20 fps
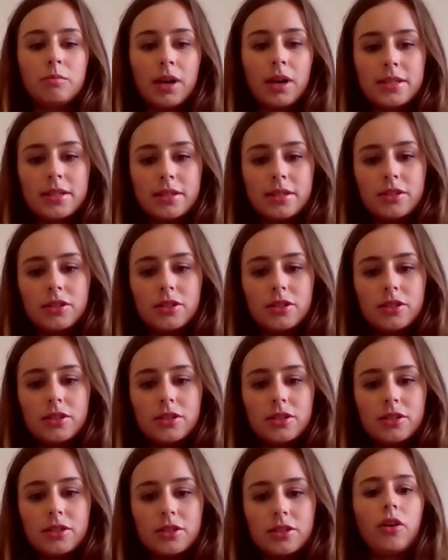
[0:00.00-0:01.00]
mussels
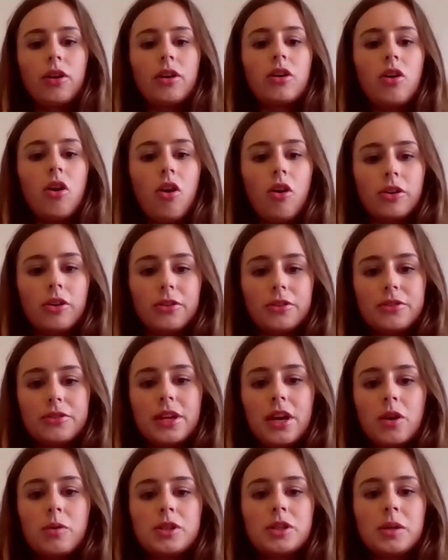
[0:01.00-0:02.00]
or corals,
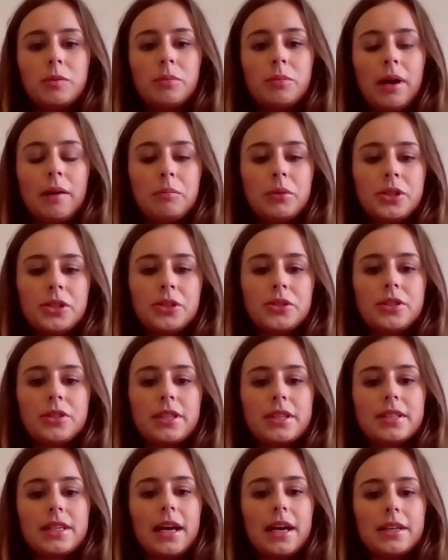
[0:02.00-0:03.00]
which produce this
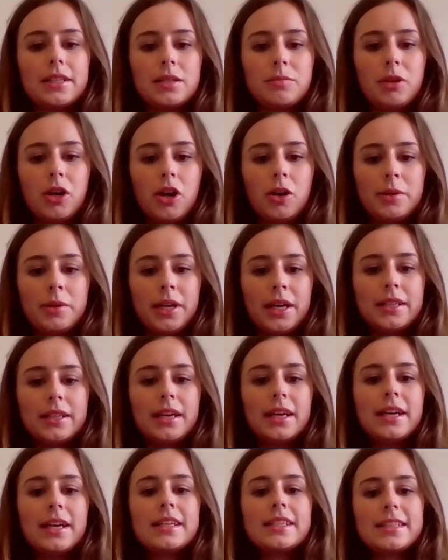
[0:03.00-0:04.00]
calcium carbonate
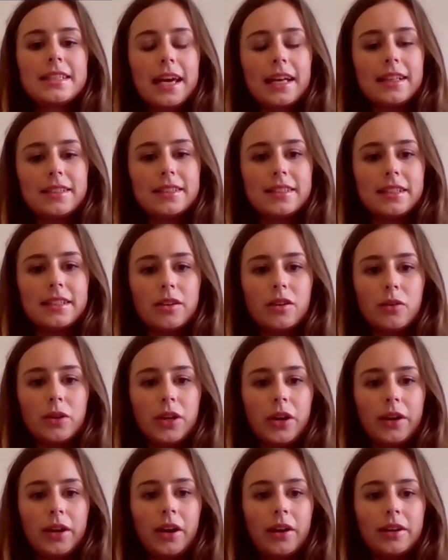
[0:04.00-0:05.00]
skeleton.
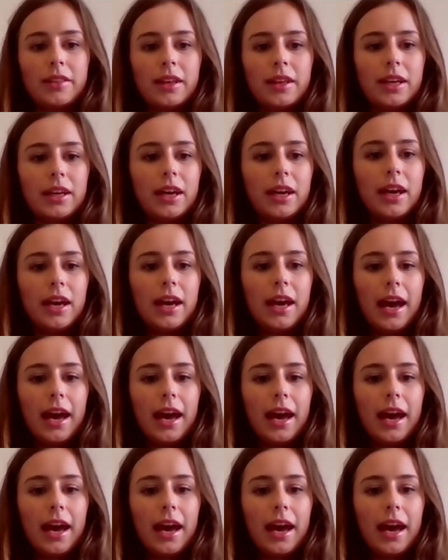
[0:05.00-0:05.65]
Now I think